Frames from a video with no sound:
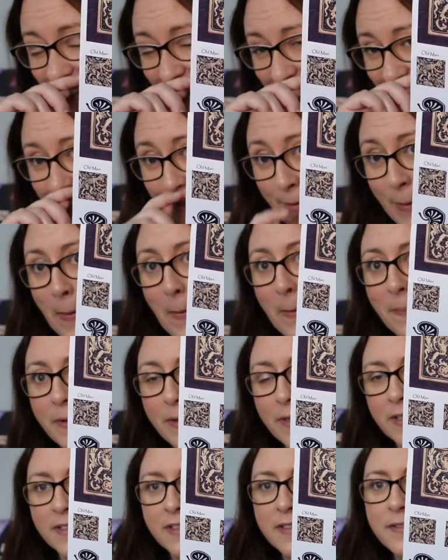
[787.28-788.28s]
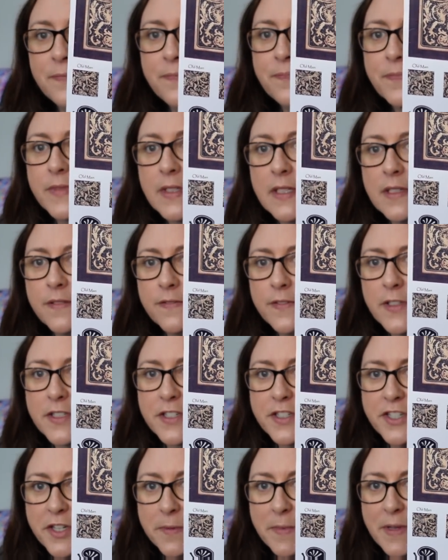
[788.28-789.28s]
Sorry. Oh,
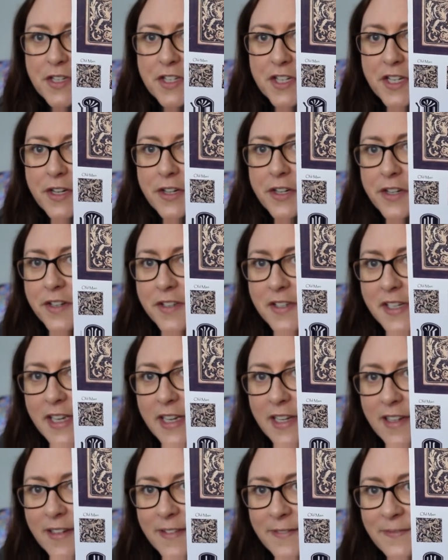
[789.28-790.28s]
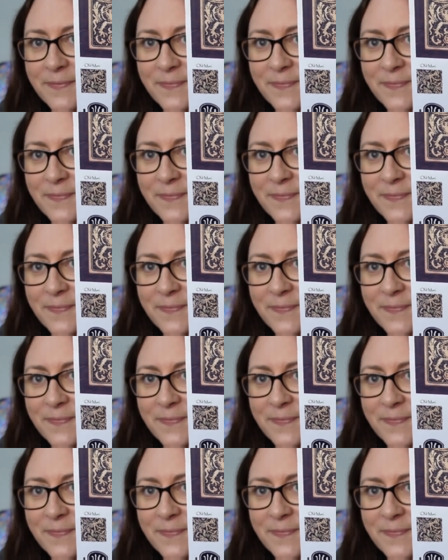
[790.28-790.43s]
lost your bitchy nose again.